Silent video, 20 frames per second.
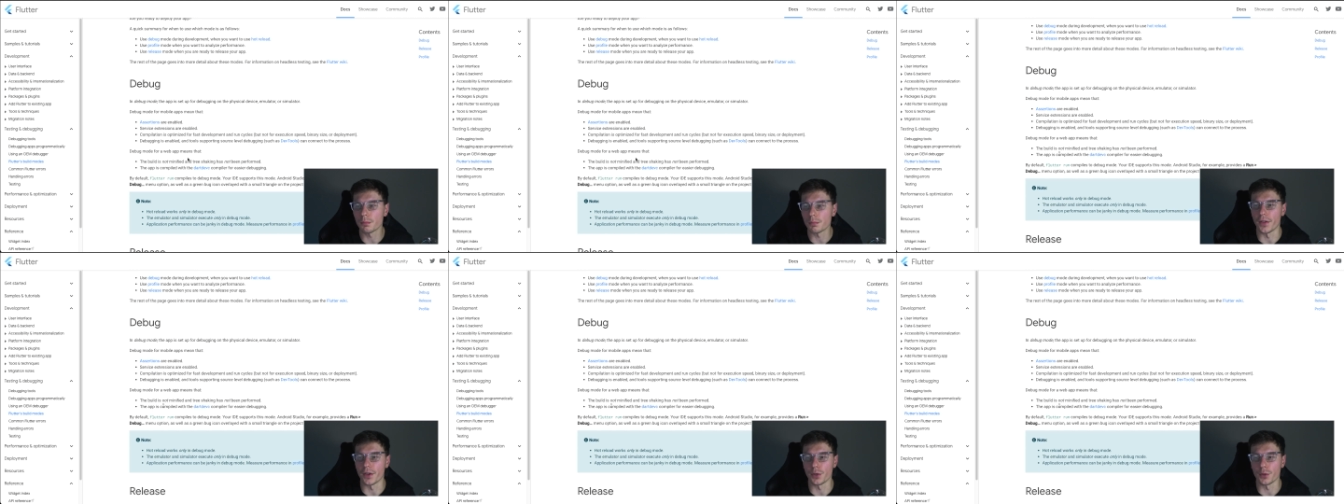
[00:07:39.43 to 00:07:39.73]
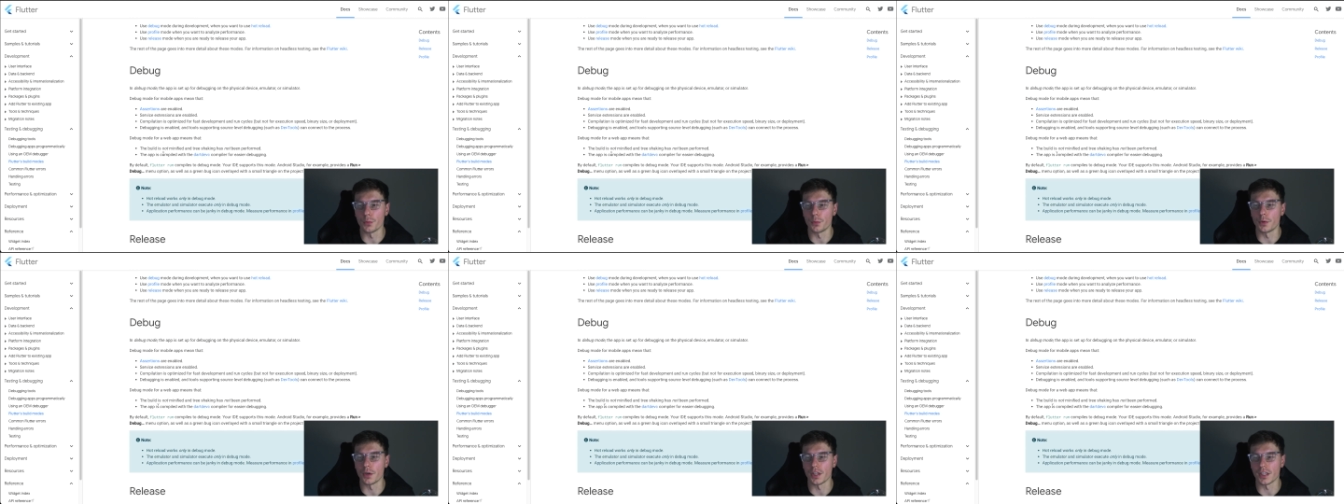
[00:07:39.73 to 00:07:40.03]
But then
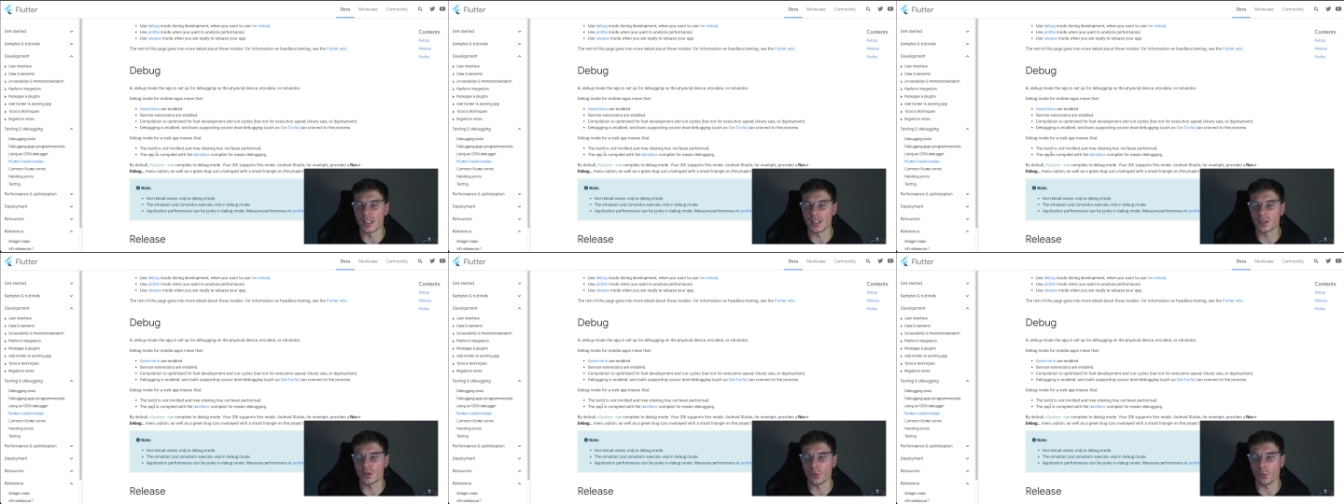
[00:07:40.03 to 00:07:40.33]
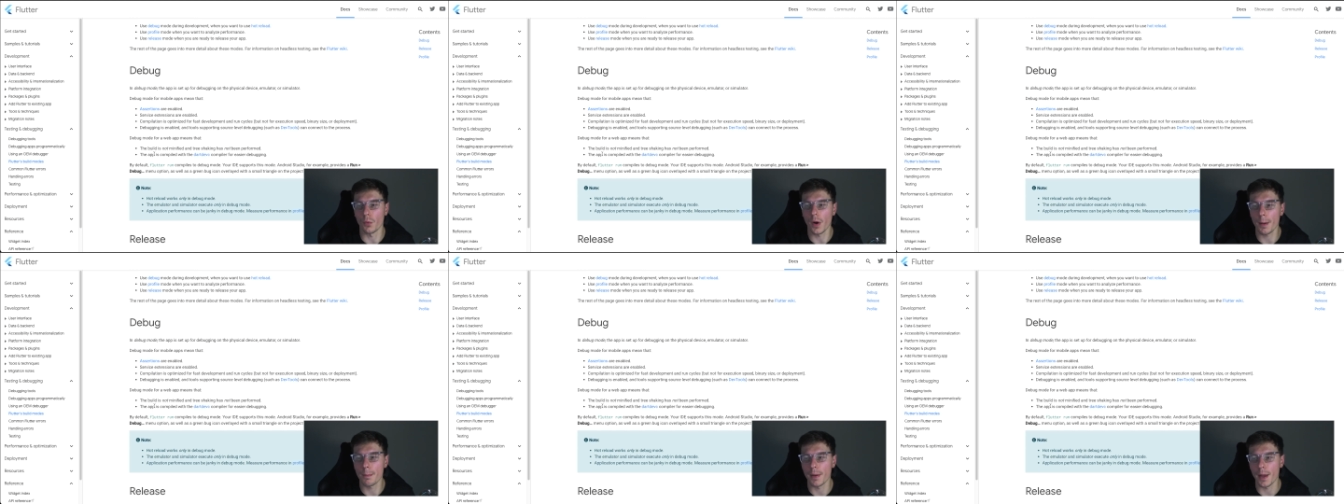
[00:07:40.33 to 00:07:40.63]
you, when you get
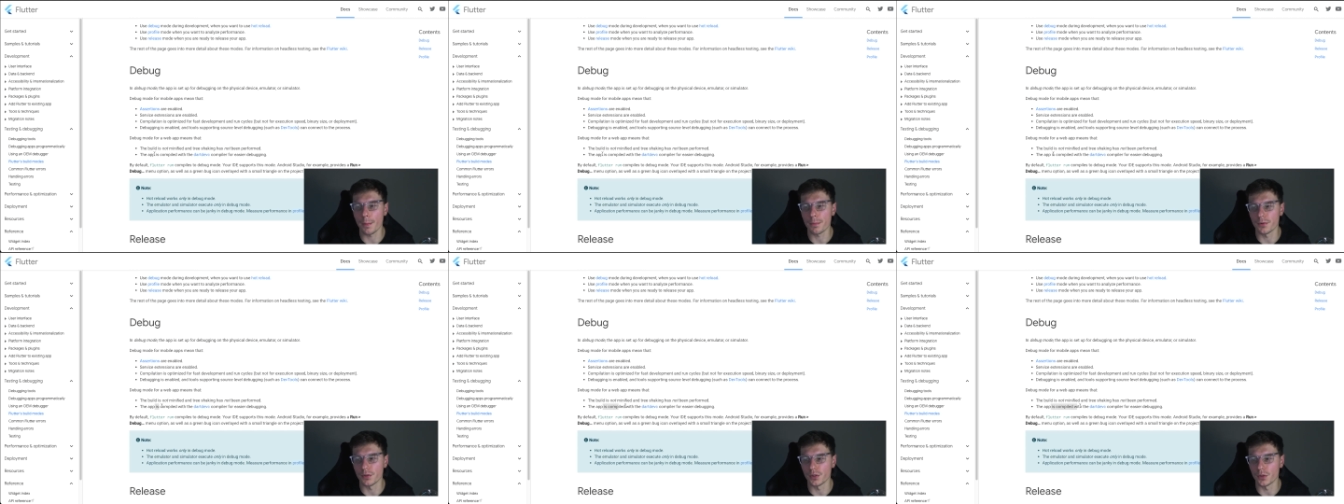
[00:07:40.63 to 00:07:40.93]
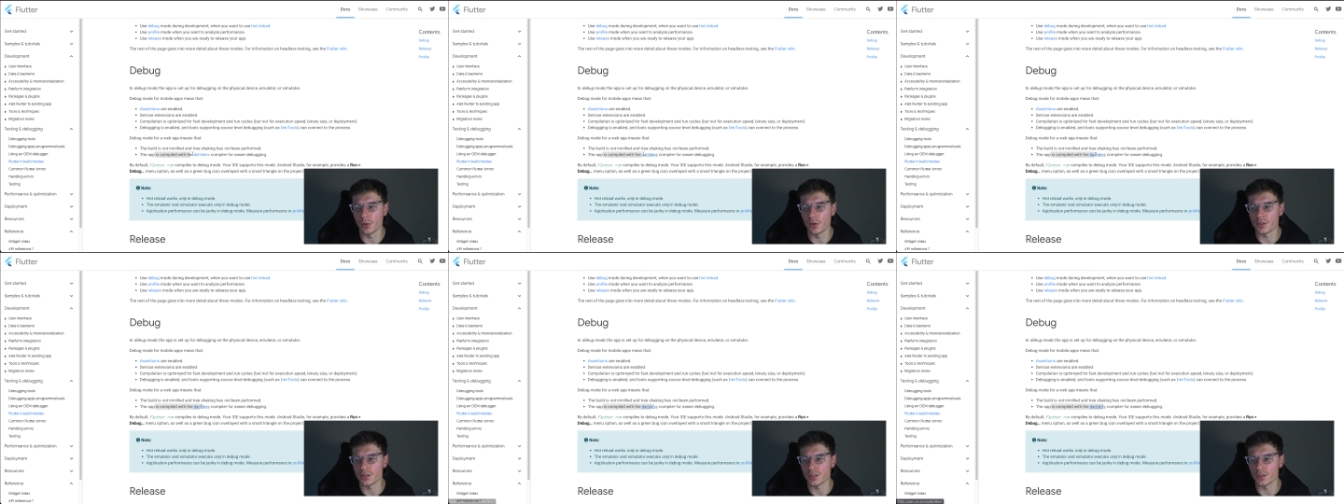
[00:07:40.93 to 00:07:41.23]
to web app, you'll
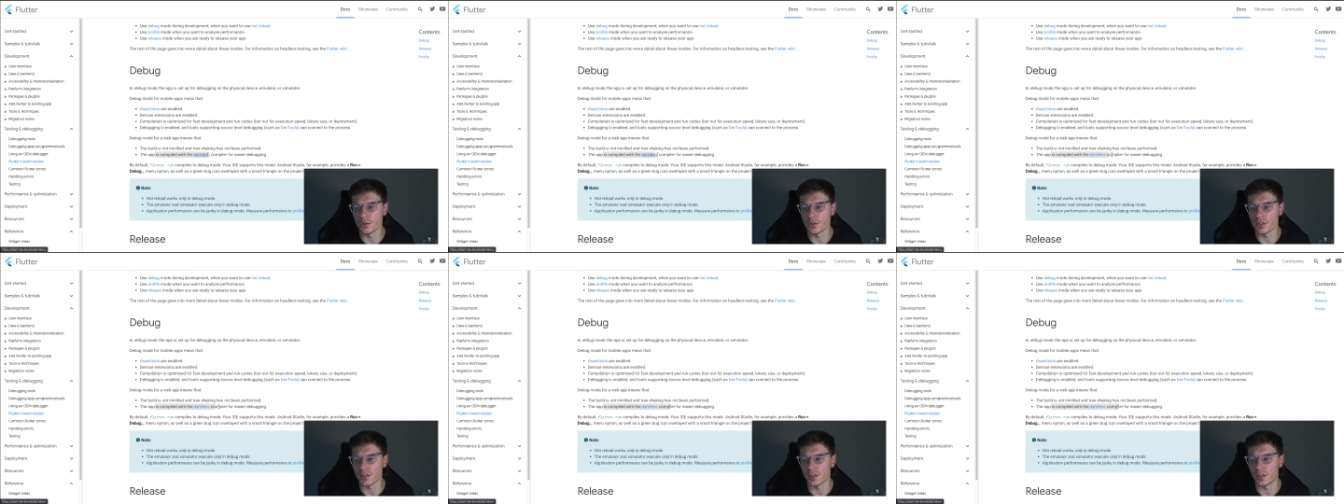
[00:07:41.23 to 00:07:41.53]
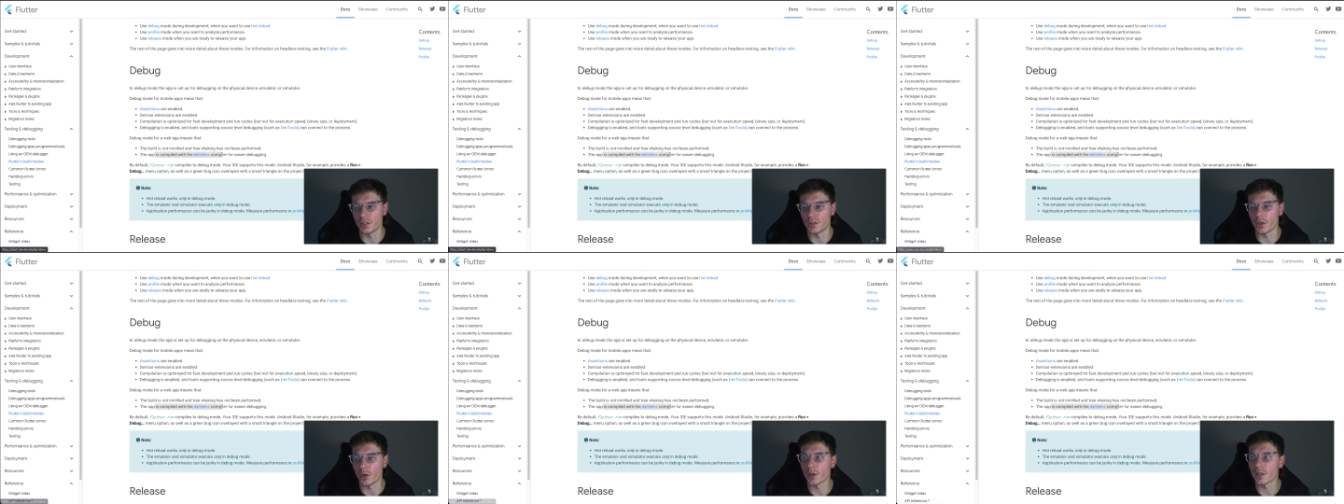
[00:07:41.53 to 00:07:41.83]
notice it uses
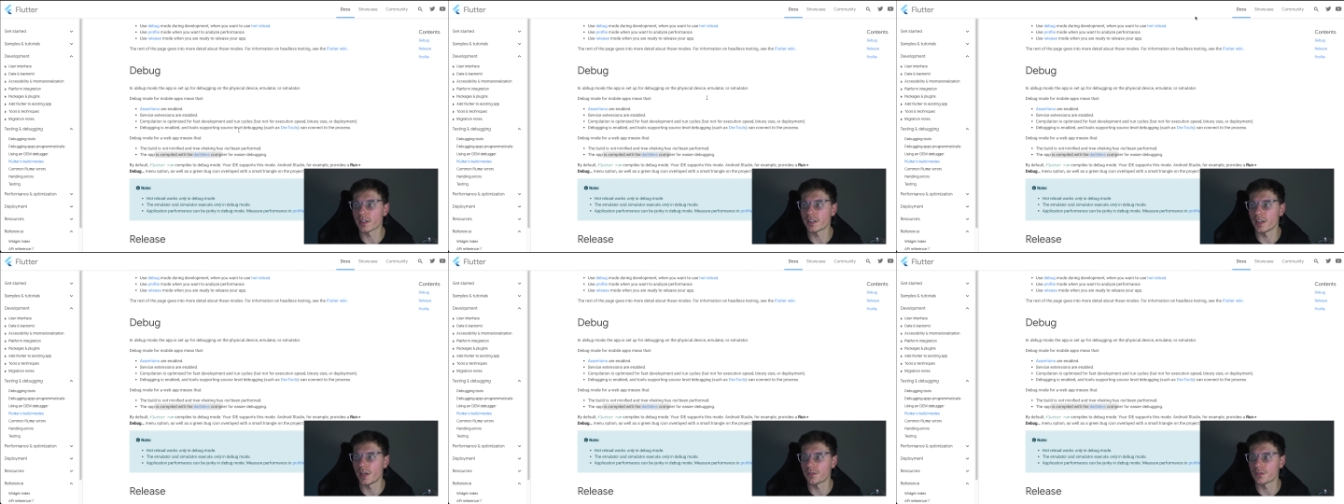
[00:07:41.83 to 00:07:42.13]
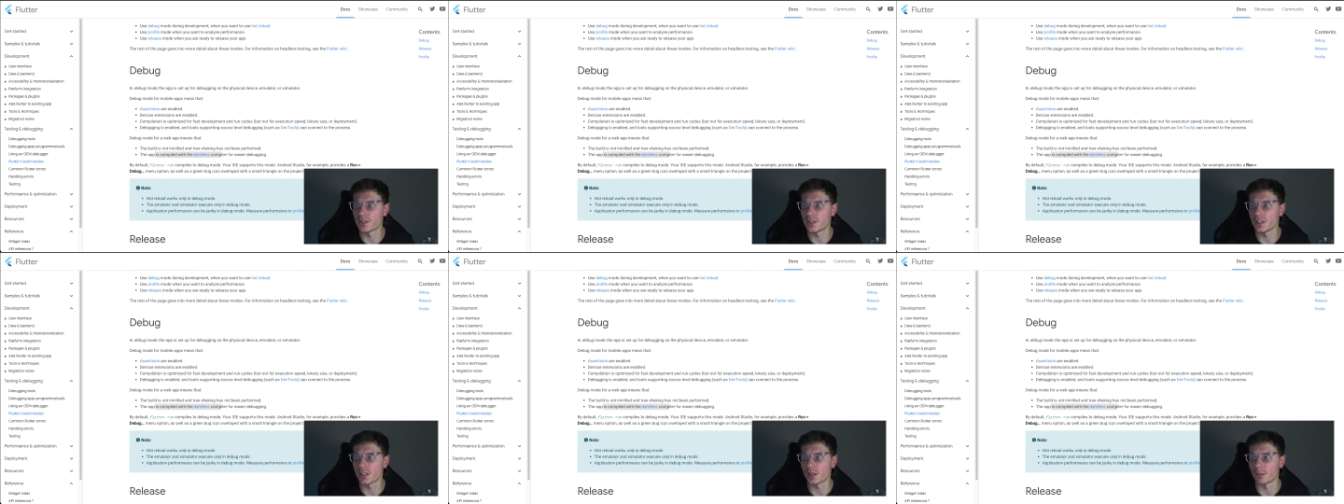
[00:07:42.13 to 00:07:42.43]
a Dart
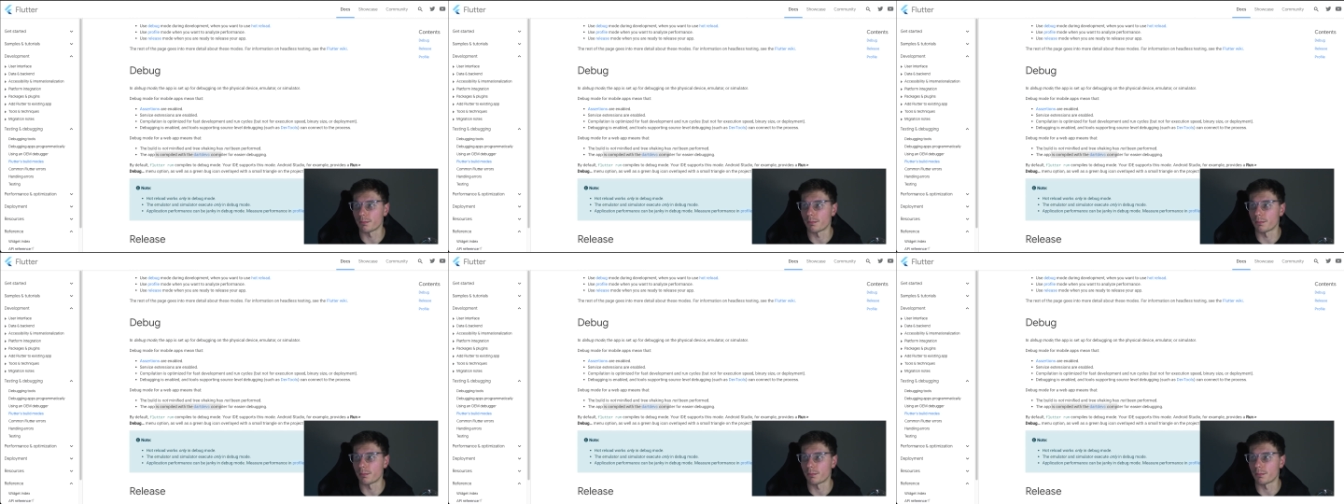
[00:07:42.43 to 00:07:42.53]
Dev C